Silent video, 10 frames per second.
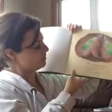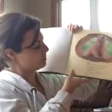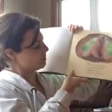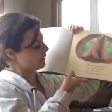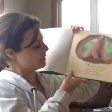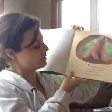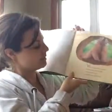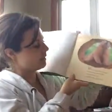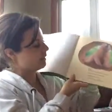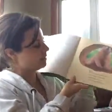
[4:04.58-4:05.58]
So I can
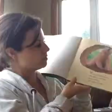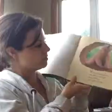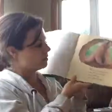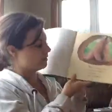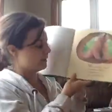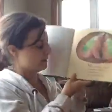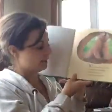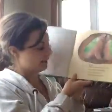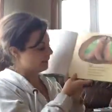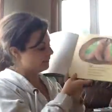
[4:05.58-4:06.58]
start the story
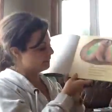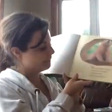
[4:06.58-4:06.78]
here.